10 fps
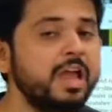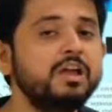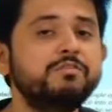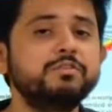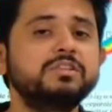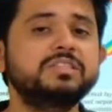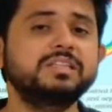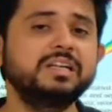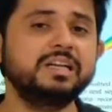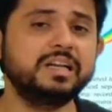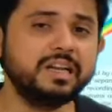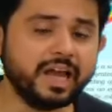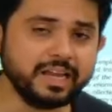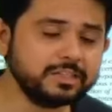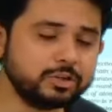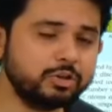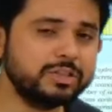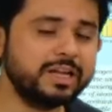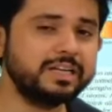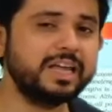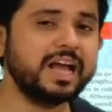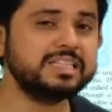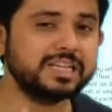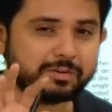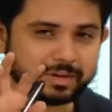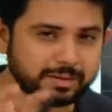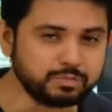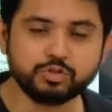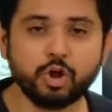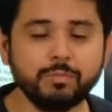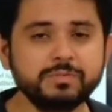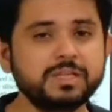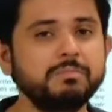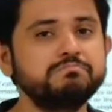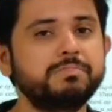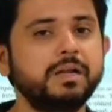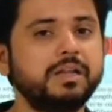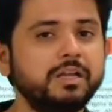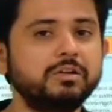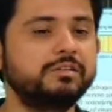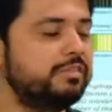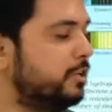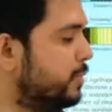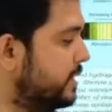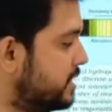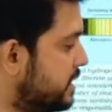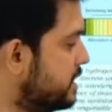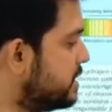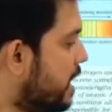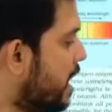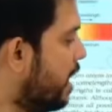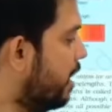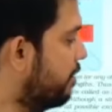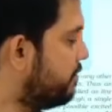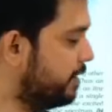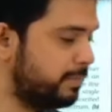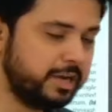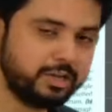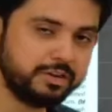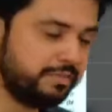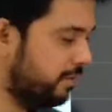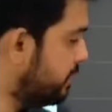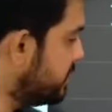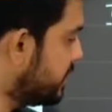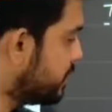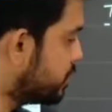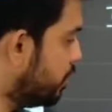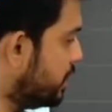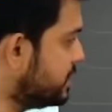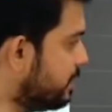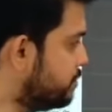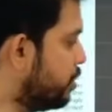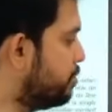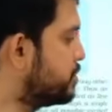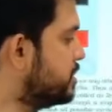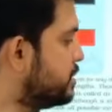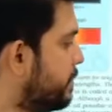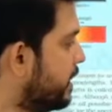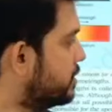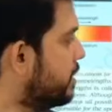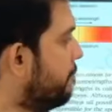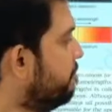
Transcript: If you incident light on that gas, it will absorb some particular frequencies, particular wavelengths, that's called as absorption spectrum.